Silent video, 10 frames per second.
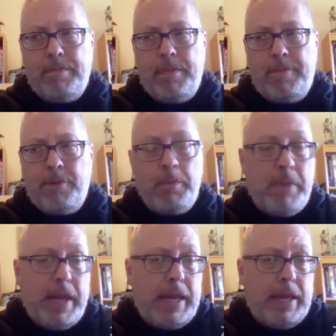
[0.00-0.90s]
for
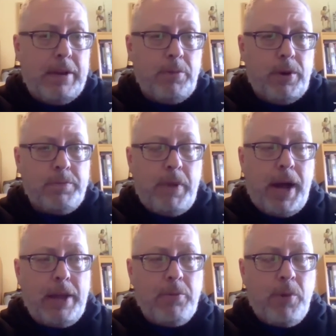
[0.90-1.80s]
me, it was
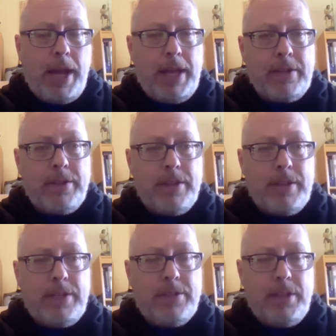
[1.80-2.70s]
my way into the
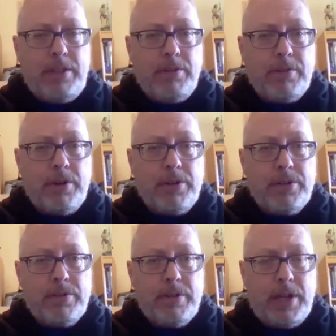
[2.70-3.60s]
DC
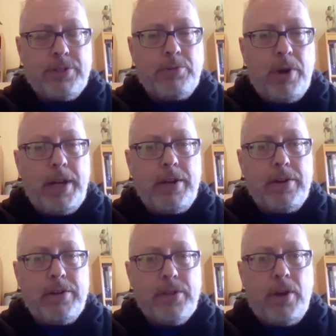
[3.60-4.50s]
universe as a
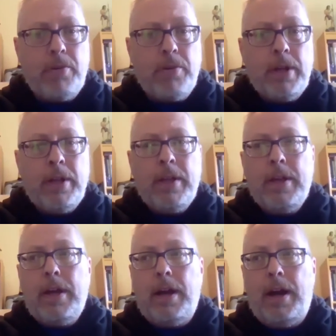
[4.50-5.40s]
writer. So
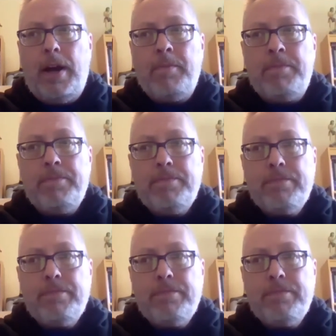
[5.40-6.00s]
I